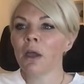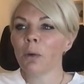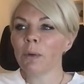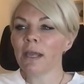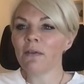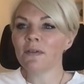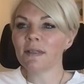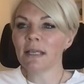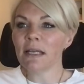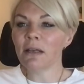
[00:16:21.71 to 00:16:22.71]
We have
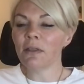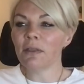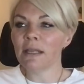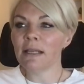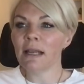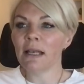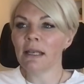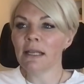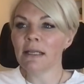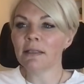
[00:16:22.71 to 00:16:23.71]
seen the
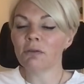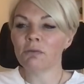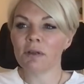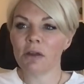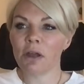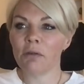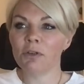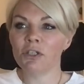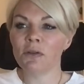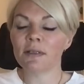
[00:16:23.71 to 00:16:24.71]
Leads
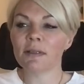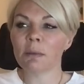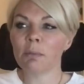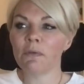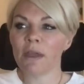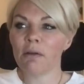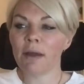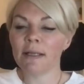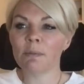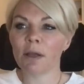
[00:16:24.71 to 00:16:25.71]
reduce some of their
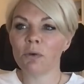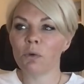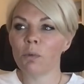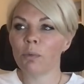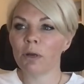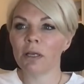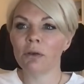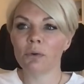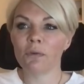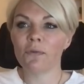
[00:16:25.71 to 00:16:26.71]
rates by
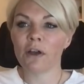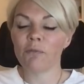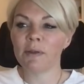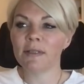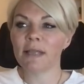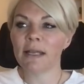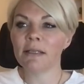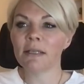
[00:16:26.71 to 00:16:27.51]
0.05%.